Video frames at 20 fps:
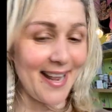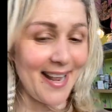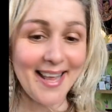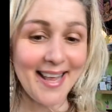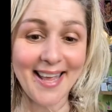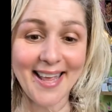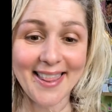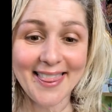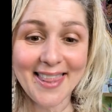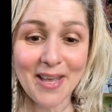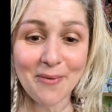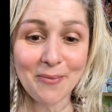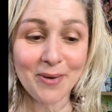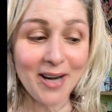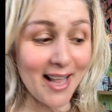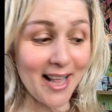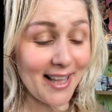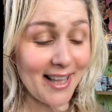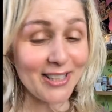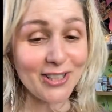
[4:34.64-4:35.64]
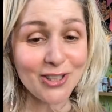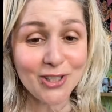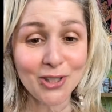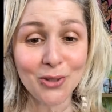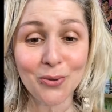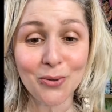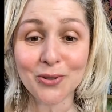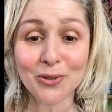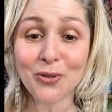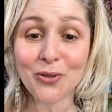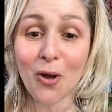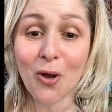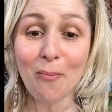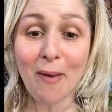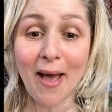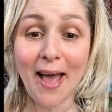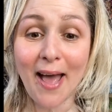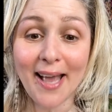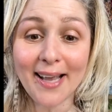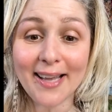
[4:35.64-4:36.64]
And then what I like to do is go
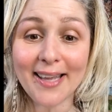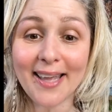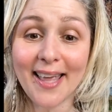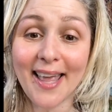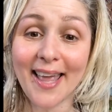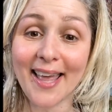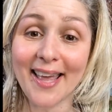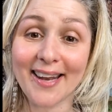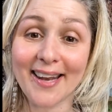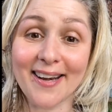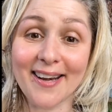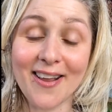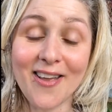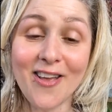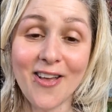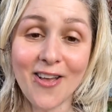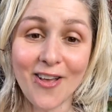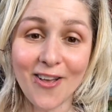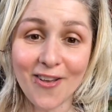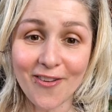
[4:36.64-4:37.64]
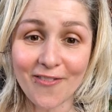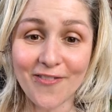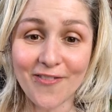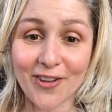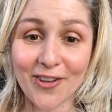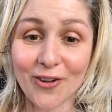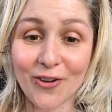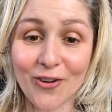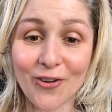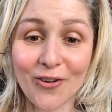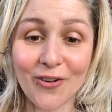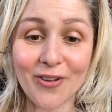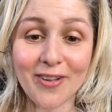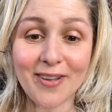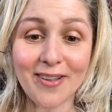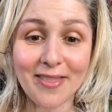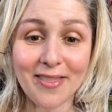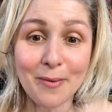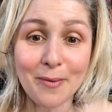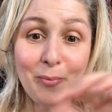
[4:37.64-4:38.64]
back and fill
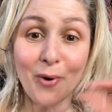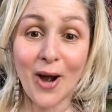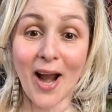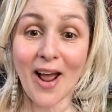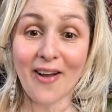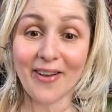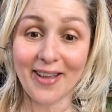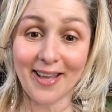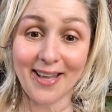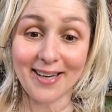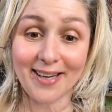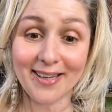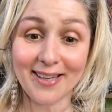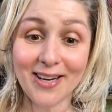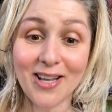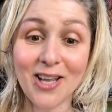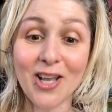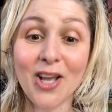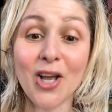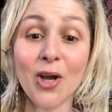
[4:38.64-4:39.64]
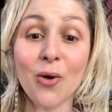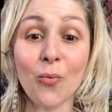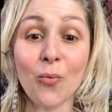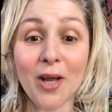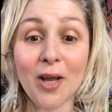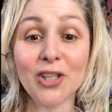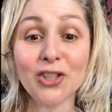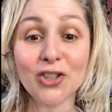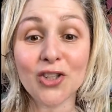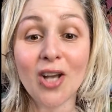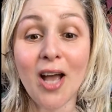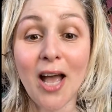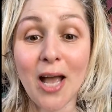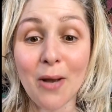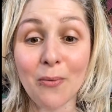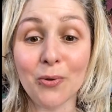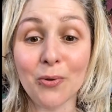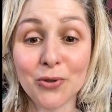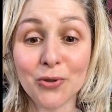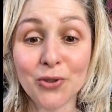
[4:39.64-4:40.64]
the brow in, which I
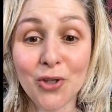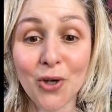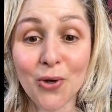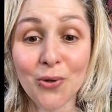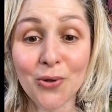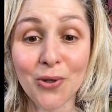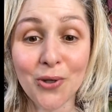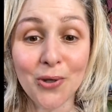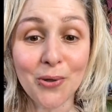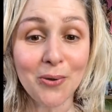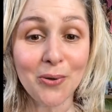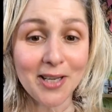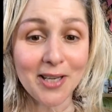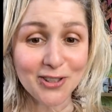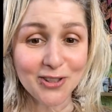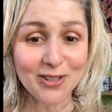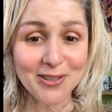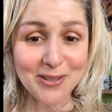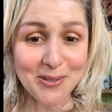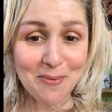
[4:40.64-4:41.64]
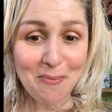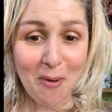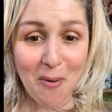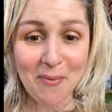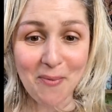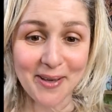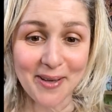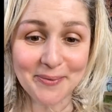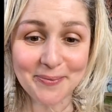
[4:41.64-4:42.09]
will show you in just a moment.